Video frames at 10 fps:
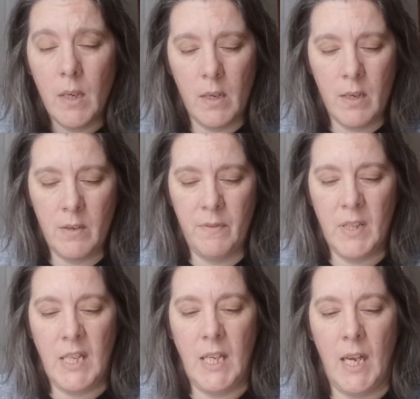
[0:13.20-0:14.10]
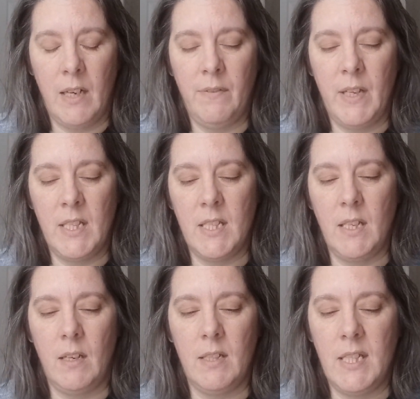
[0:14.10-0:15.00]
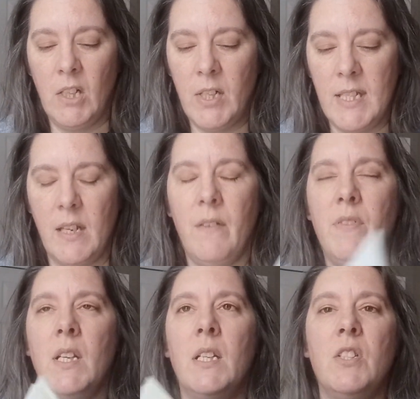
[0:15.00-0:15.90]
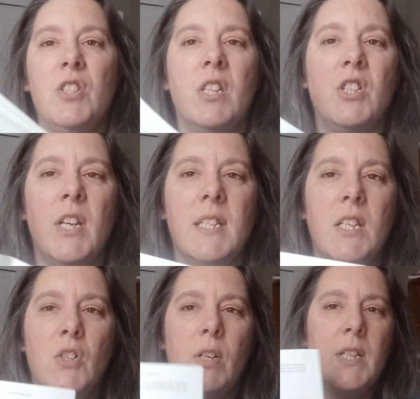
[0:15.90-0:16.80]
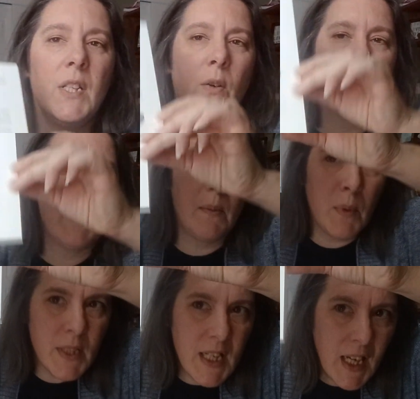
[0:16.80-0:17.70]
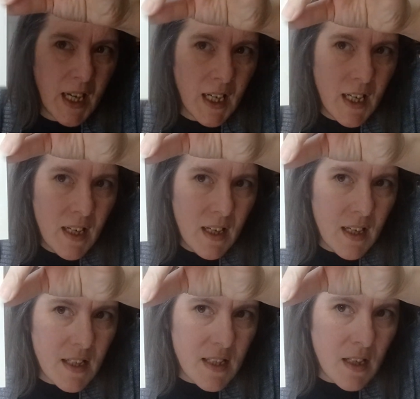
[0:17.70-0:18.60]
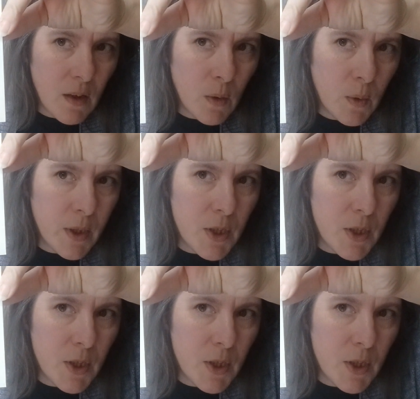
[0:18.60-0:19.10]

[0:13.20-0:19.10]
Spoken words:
of the Advent series of the Jesse tree. So our symbol today is the oak